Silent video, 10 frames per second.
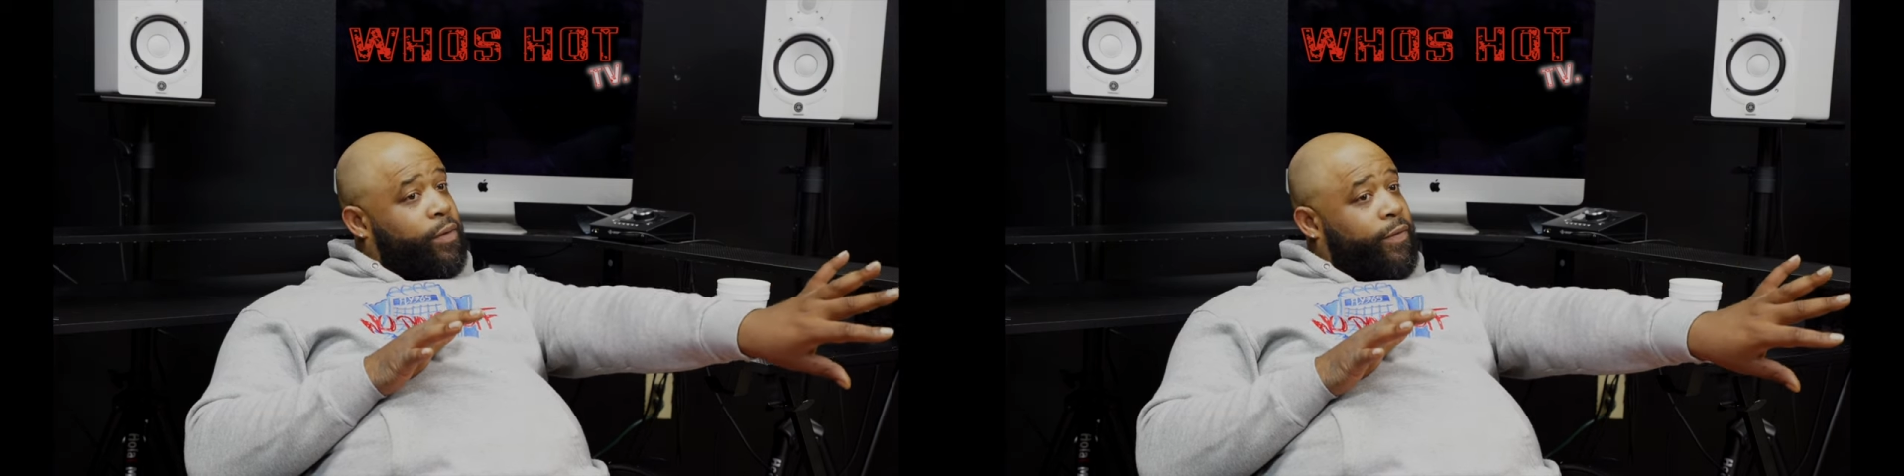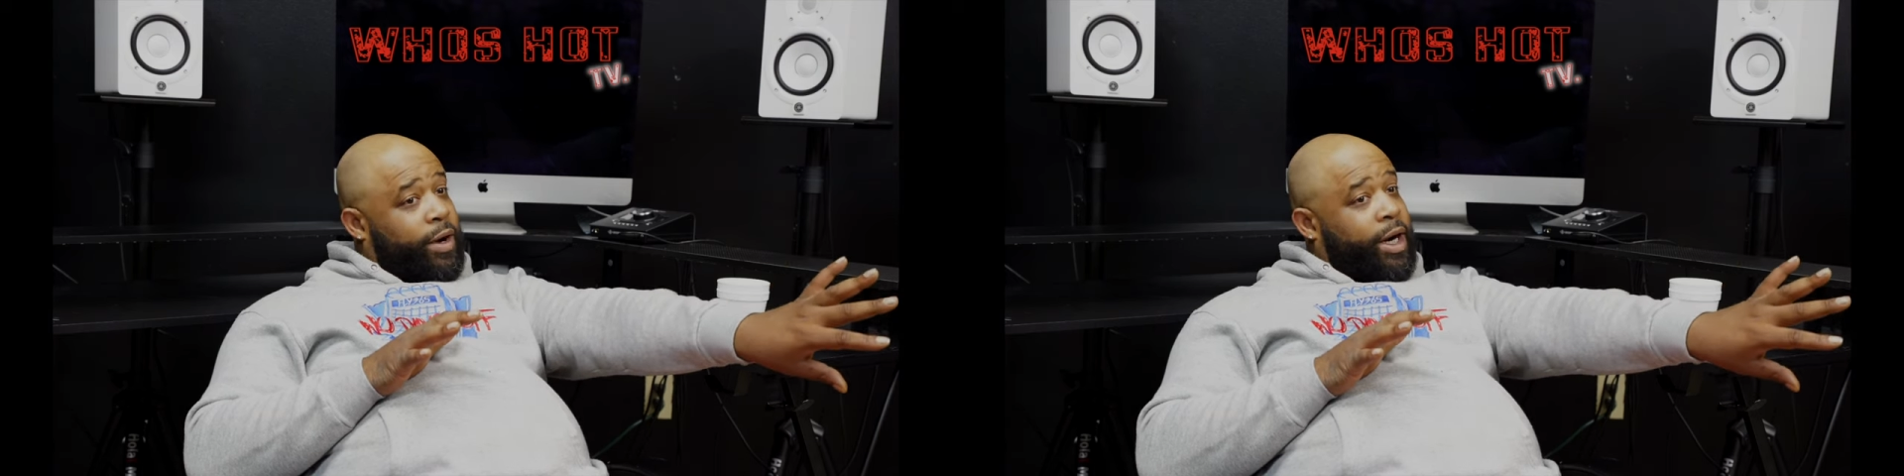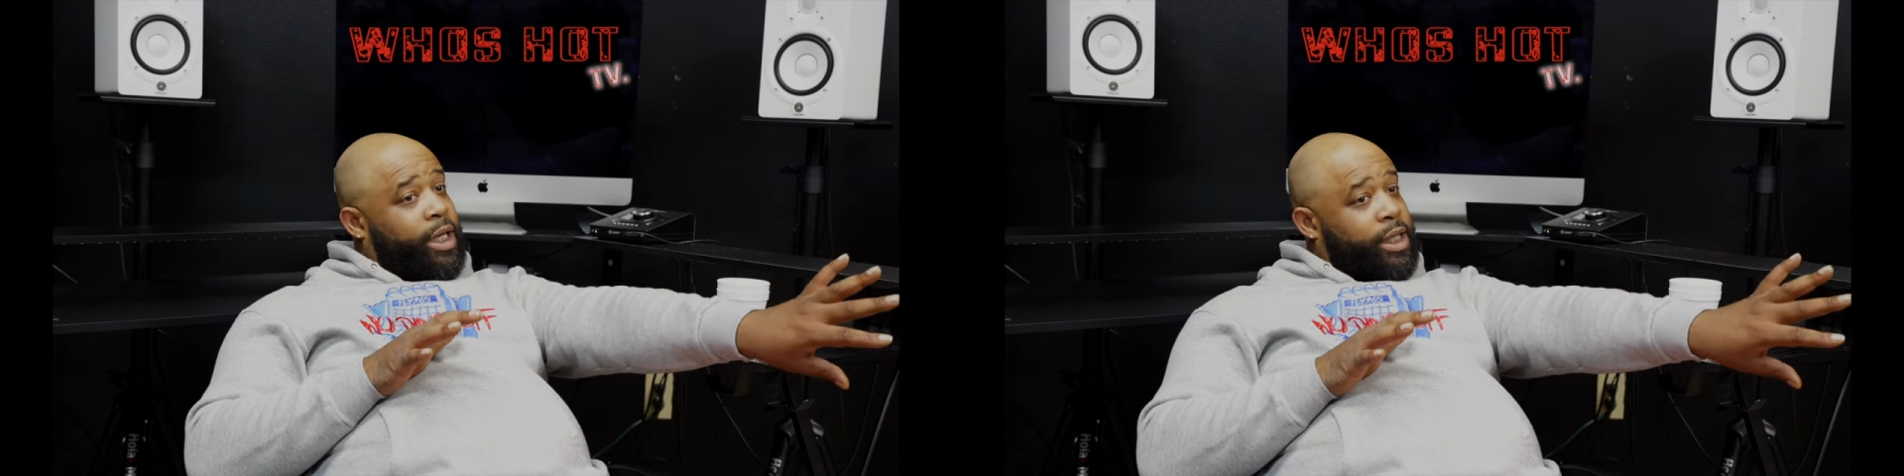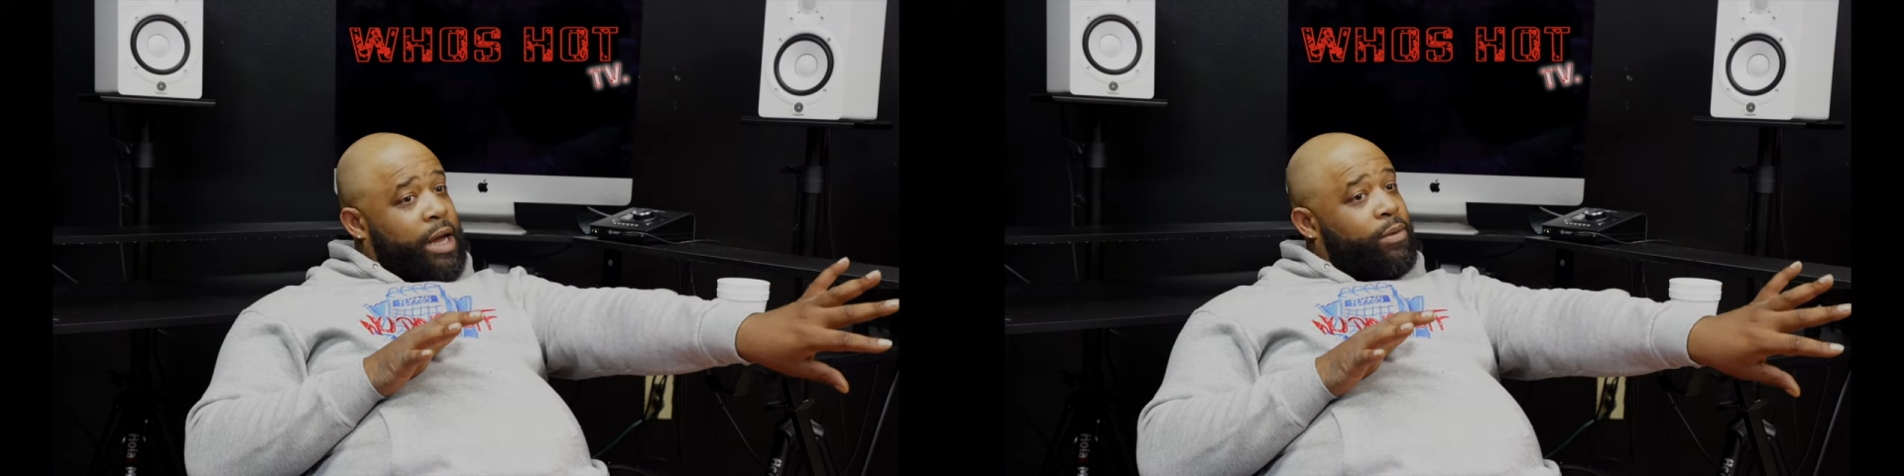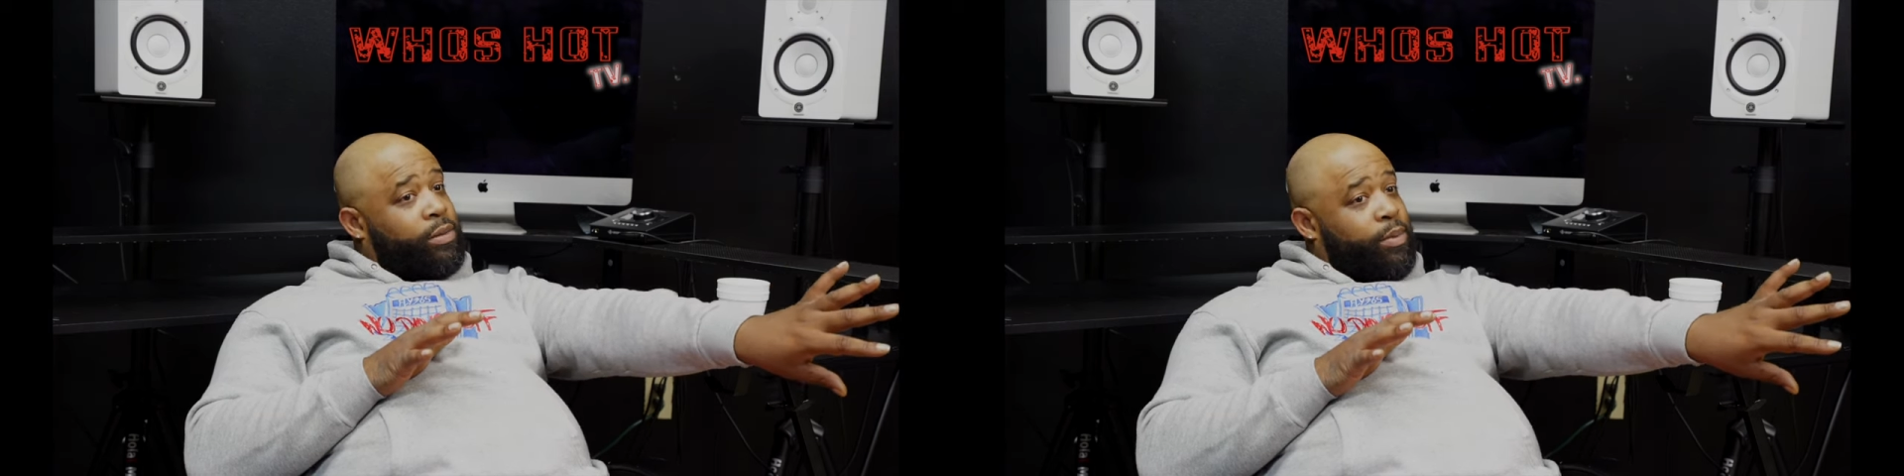friends
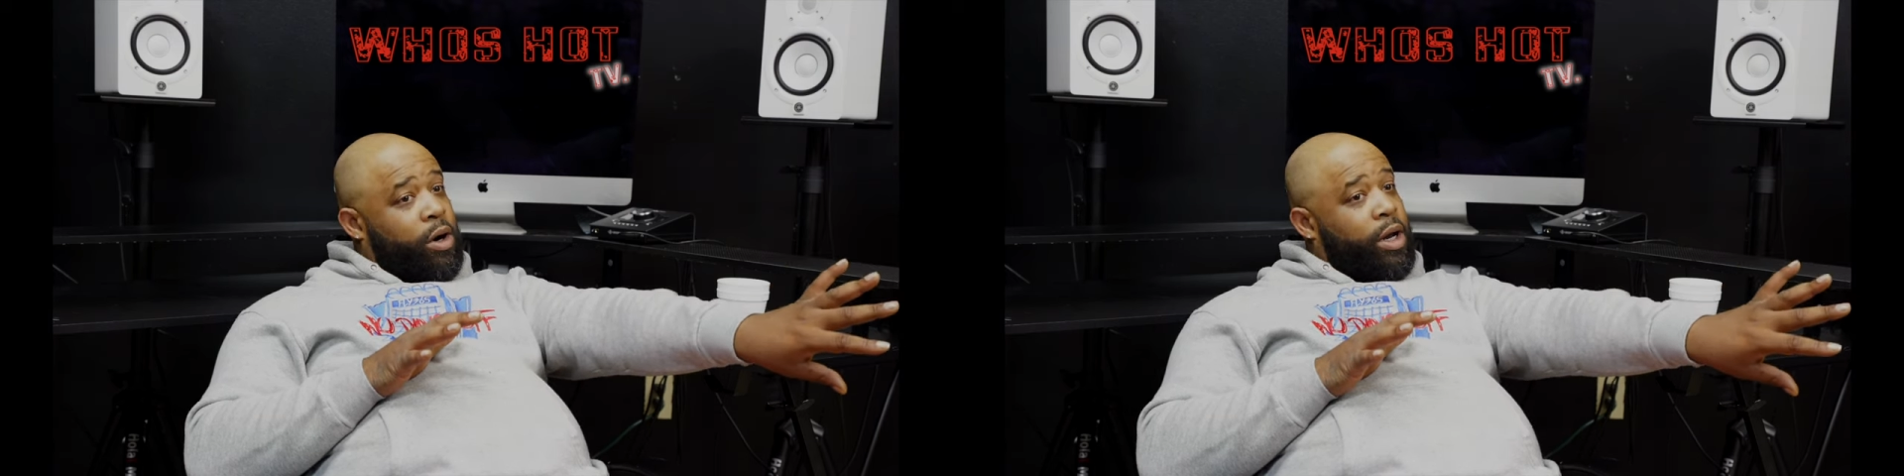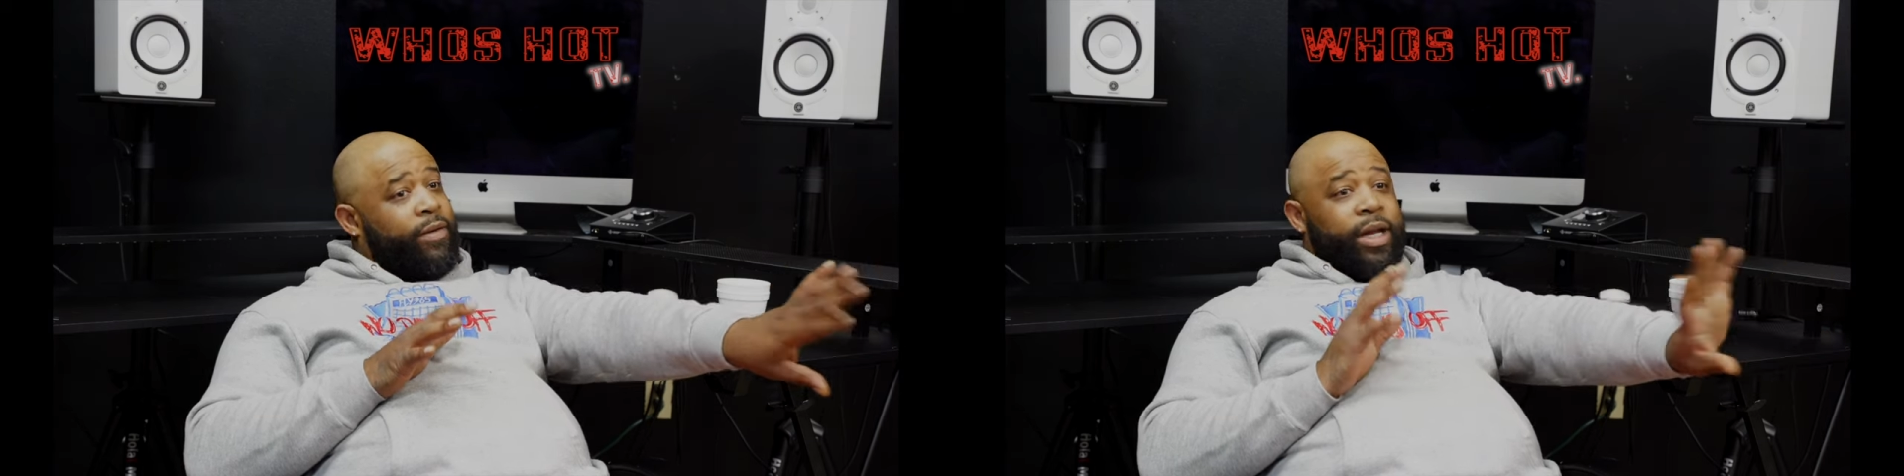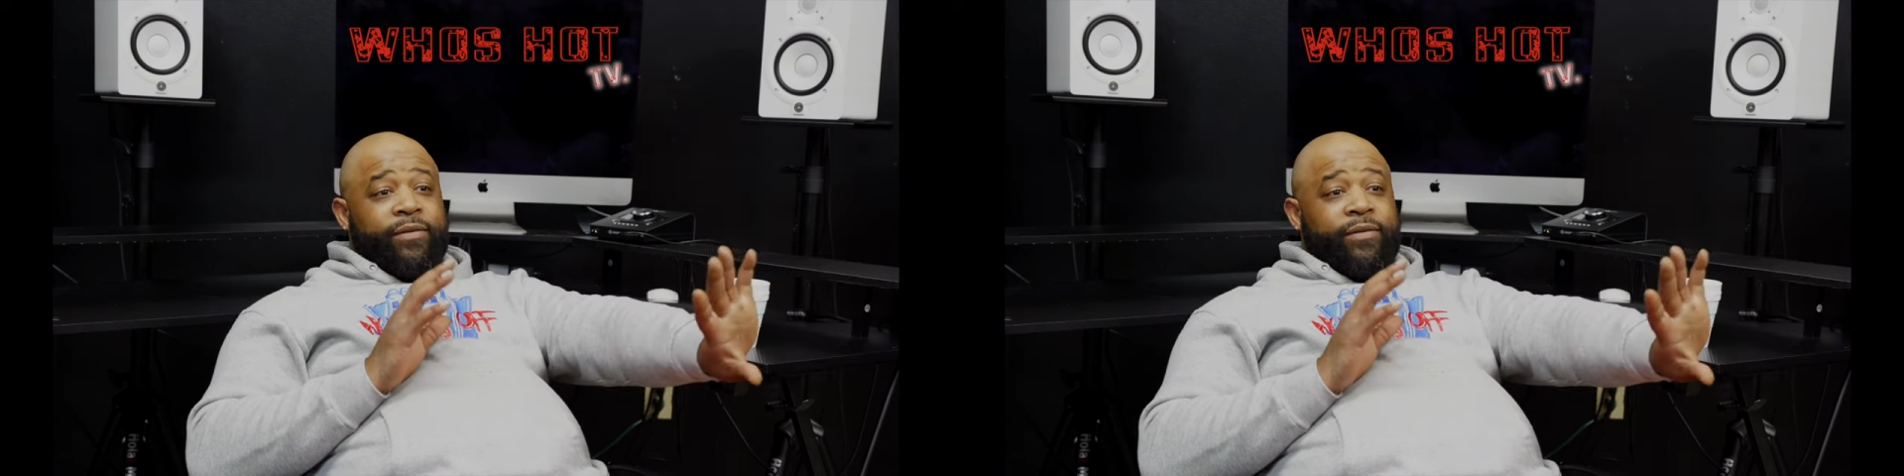that was part of it,